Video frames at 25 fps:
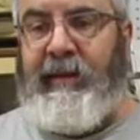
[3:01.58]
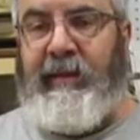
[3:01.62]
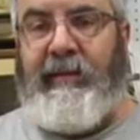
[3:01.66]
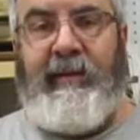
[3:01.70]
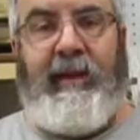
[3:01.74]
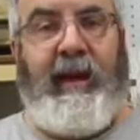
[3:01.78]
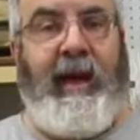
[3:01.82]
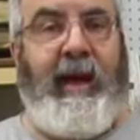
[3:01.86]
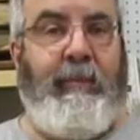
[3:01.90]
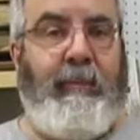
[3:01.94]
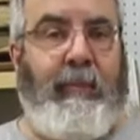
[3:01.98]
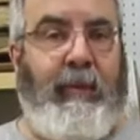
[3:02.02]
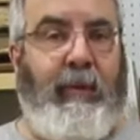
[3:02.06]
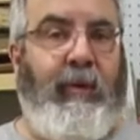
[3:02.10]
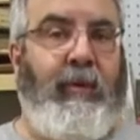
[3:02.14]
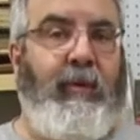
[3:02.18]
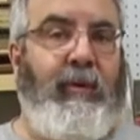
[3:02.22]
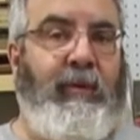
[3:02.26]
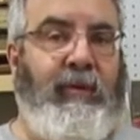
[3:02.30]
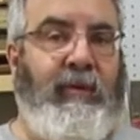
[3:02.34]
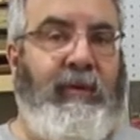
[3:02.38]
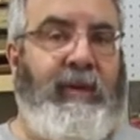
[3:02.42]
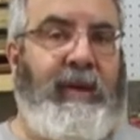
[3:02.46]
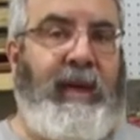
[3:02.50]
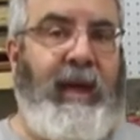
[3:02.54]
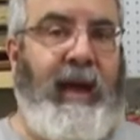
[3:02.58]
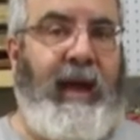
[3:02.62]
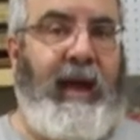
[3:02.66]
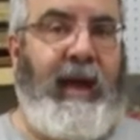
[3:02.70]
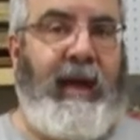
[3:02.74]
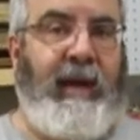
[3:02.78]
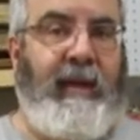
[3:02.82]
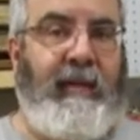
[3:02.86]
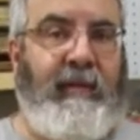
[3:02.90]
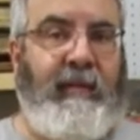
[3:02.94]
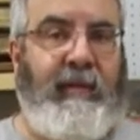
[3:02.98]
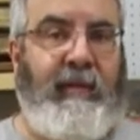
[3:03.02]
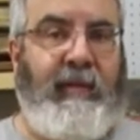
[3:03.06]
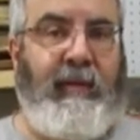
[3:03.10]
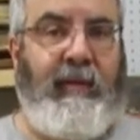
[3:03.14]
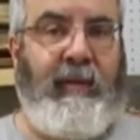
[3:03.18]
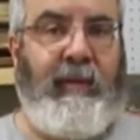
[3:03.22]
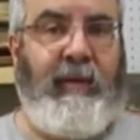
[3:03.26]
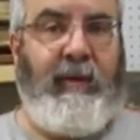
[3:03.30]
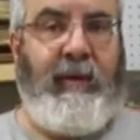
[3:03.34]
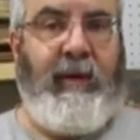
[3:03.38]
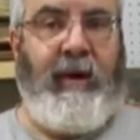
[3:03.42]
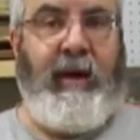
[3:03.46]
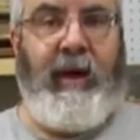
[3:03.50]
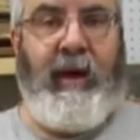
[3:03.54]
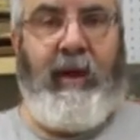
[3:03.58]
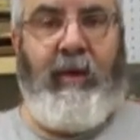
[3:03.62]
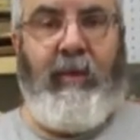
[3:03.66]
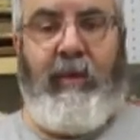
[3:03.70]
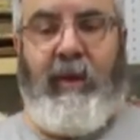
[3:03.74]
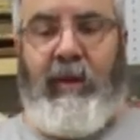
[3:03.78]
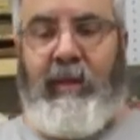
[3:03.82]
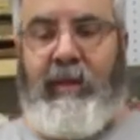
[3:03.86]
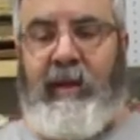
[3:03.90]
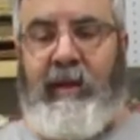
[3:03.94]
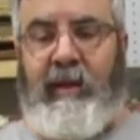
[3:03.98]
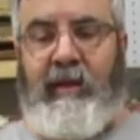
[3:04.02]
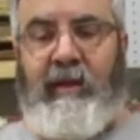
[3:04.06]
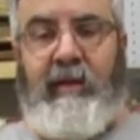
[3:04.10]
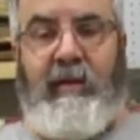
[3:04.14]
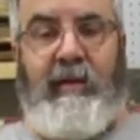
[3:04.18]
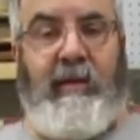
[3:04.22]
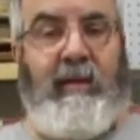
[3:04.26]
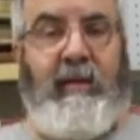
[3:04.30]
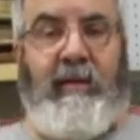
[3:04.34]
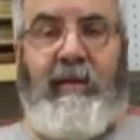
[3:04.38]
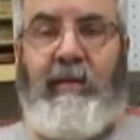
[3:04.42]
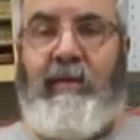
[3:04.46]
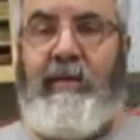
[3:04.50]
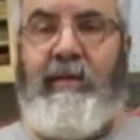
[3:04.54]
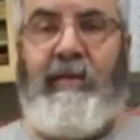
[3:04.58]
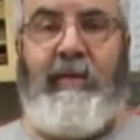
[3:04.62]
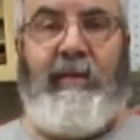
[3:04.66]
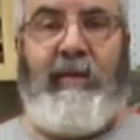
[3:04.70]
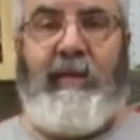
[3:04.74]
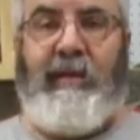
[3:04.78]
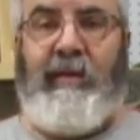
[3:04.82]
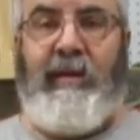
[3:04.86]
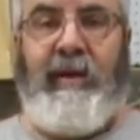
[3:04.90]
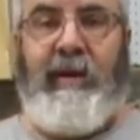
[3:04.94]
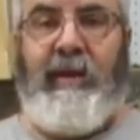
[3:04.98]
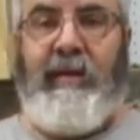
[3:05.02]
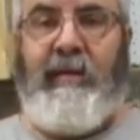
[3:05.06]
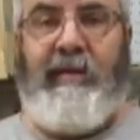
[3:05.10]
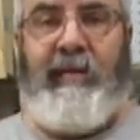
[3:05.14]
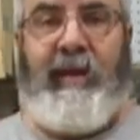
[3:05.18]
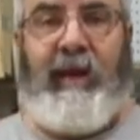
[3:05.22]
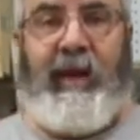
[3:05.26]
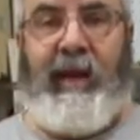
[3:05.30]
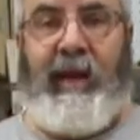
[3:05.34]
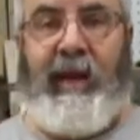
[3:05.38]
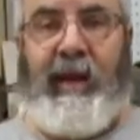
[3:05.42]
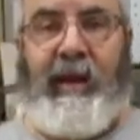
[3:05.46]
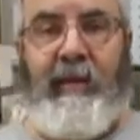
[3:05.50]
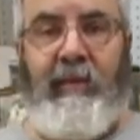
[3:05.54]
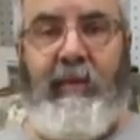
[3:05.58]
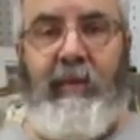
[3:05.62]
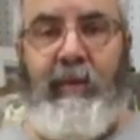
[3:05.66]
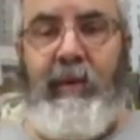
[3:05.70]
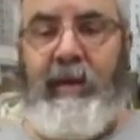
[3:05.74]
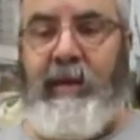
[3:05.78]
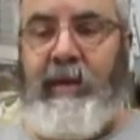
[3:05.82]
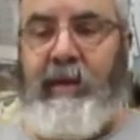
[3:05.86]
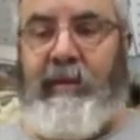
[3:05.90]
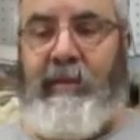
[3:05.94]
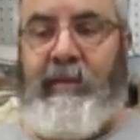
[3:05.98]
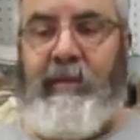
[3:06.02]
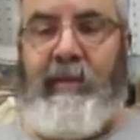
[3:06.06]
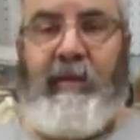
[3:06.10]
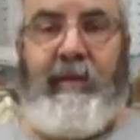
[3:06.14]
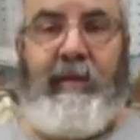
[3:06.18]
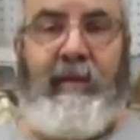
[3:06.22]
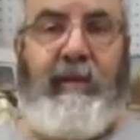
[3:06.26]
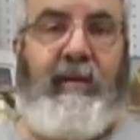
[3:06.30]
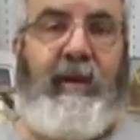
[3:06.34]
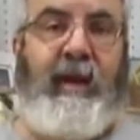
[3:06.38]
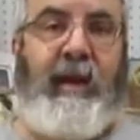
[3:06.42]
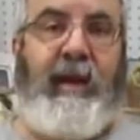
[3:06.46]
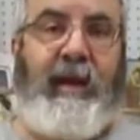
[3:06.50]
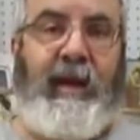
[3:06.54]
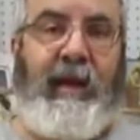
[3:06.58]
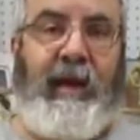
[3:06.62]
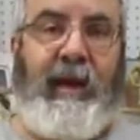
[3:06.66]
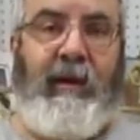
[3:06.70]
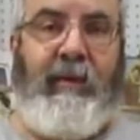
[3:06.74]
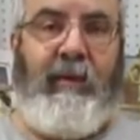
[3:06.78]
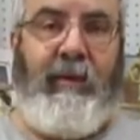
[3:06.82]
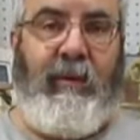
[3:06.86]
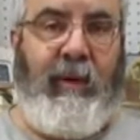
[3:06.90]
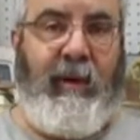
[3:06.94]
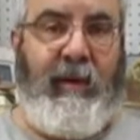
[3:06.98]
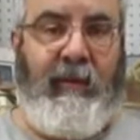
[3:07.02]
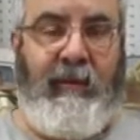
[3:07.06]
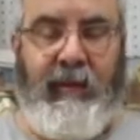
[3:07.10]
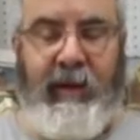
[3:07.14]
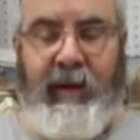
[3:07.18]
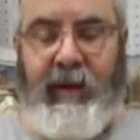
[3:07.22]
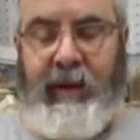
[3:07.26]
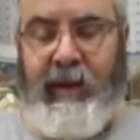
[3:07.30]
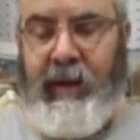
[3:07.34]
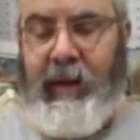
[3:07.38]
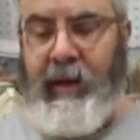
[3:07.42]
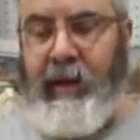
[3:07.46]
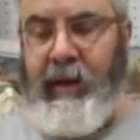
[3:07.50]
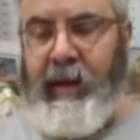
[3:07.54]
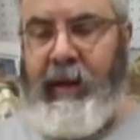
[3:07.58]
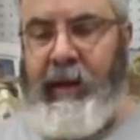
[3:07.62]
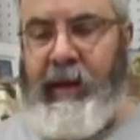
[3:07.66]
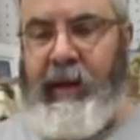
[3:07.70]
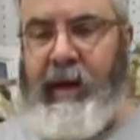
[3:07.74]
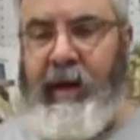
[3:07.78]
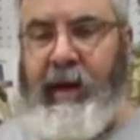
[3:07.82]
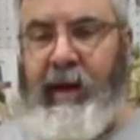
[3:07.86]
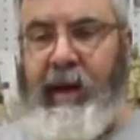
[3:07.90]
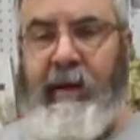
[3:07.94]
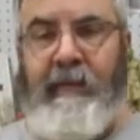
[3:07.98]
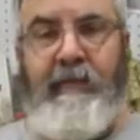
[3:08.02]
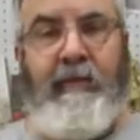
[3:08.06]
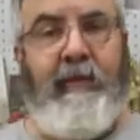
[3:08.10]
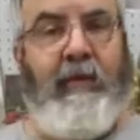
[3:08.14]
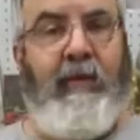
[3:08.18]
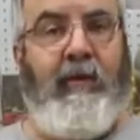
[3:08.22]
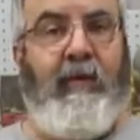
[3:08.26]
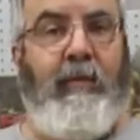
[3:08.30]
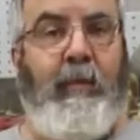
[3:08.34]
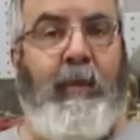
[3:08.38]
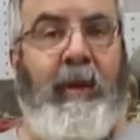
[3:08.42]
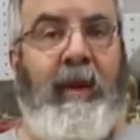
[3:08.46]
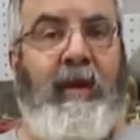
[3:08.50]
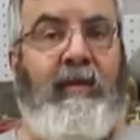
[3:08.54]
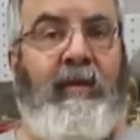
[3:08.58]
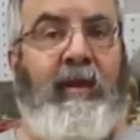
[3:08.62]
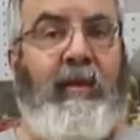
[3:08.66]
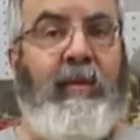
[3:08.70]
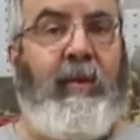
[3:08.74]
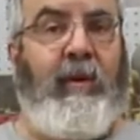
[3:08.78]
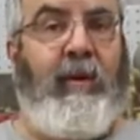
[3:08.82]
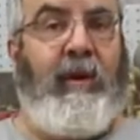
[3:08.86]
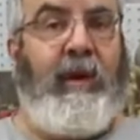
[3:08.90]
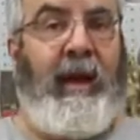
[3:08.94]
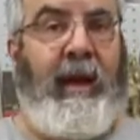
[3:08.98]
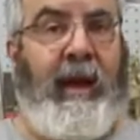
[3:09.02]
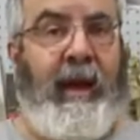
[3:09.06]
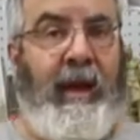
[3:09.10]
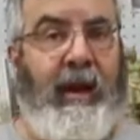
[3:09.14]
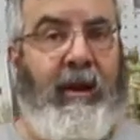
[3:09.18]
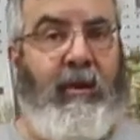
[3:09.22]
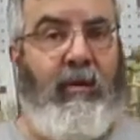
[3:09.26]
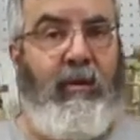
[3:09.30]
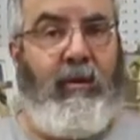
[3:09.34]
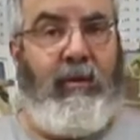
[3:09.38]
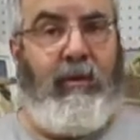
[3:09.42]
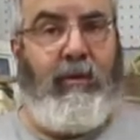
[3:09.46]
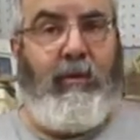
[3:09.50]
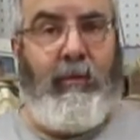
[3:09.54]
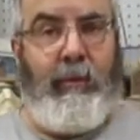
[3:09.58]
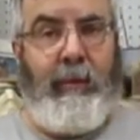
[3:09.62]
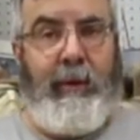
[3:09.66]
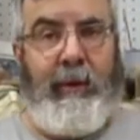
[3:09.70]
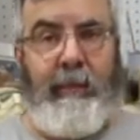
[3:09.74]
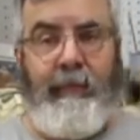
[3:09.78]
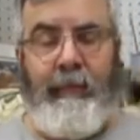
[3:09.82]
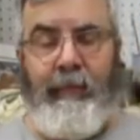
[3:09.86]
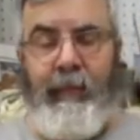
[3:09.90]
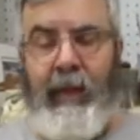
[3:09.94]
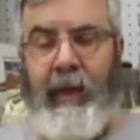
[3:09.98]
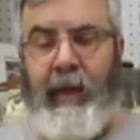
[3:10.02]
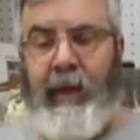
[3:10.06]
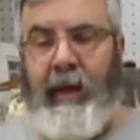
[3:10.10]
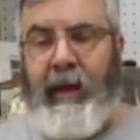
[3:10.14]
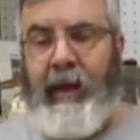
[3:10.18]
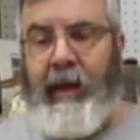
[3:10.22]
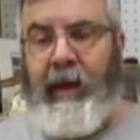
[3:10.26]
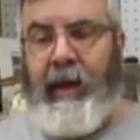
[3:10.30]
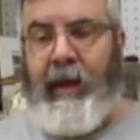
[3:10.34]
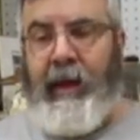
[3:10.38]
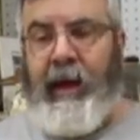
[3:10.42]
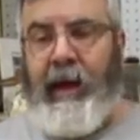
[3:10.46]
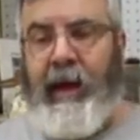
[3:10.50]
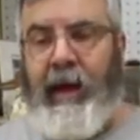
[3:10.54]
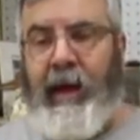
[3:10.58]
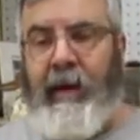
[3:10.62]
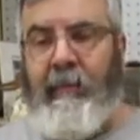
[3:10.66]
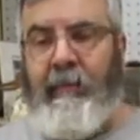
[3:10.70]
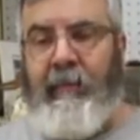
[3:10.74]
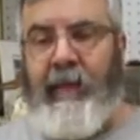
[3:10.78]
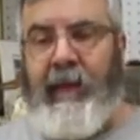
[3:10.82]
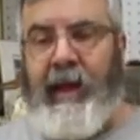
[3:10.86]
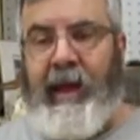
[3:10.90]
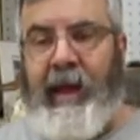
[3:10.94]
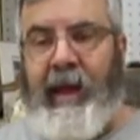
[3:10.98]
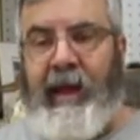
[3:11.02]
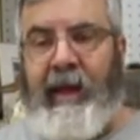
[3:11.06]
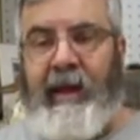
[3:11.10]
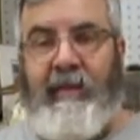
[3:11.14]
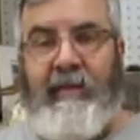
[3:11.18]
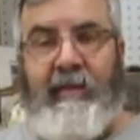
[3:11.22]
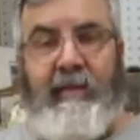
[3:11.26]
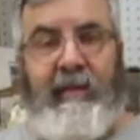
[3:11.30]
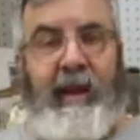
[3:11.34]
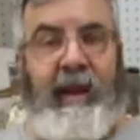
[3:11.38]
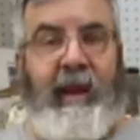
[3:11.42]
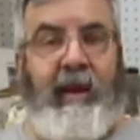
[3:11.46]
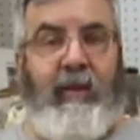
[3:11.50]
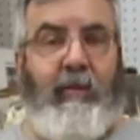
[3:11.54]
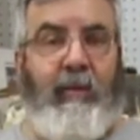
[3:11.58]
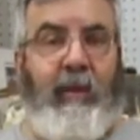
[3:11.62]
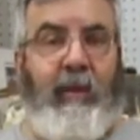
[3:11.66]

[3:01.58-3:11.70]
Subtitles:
it's got pros and cons with it. You use a ton of sand with this, and you got to get rid of it. First place I worked at, Aero Aluminum, they had a sand